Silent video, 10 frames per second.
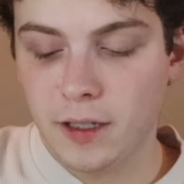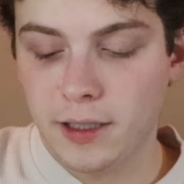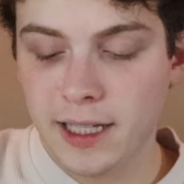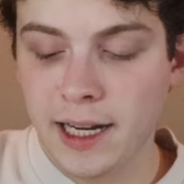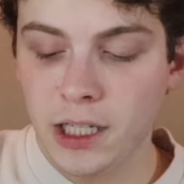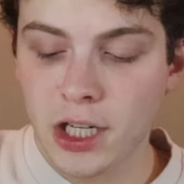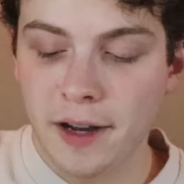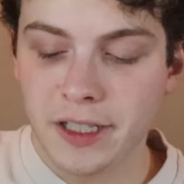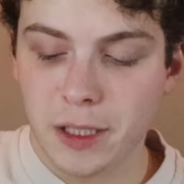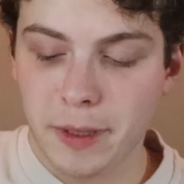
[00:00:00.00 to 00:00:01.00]
Scotty
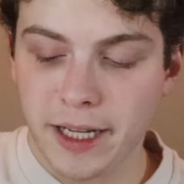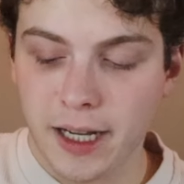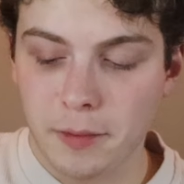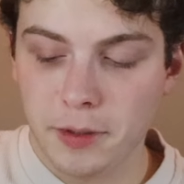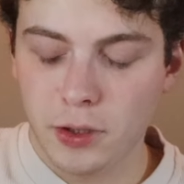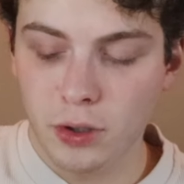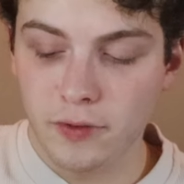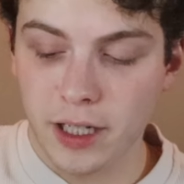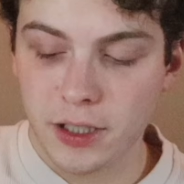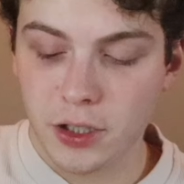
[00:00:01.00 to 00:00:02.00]
drives his pickup, 2
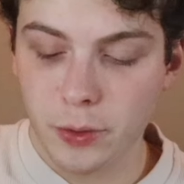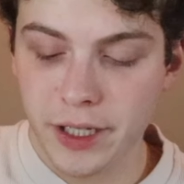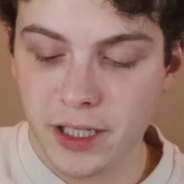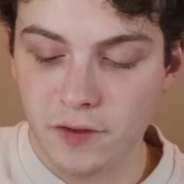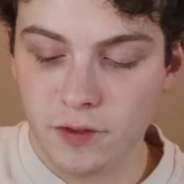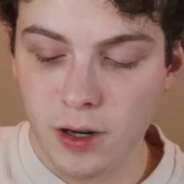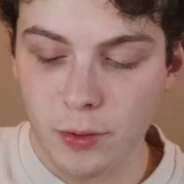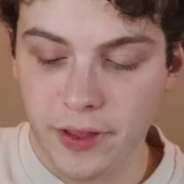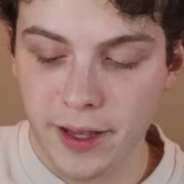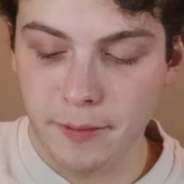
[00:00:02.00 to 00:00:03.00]
of us squeezed in
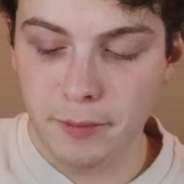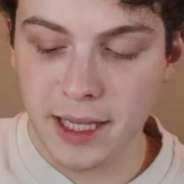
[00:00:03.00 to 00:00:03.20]
front with him,